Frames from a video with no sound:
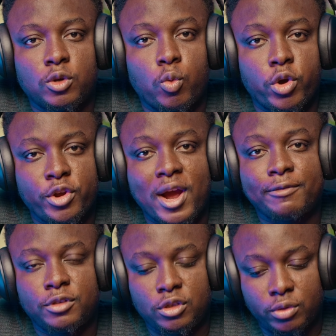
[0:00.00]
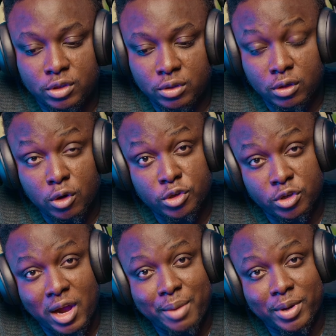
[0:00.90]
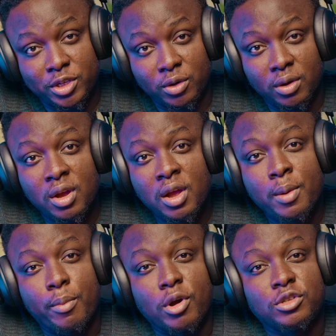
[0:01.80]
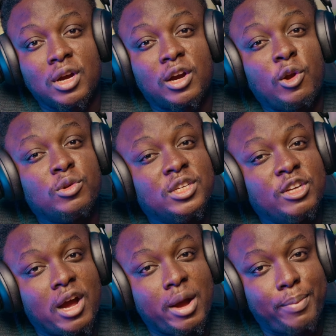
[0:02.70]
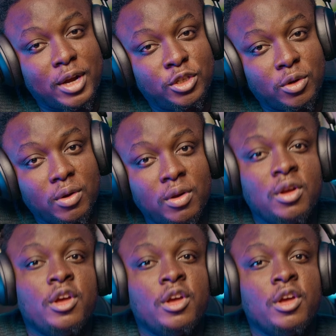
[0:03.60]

So what you have to do is to close your aperture but as you are closing your aperture,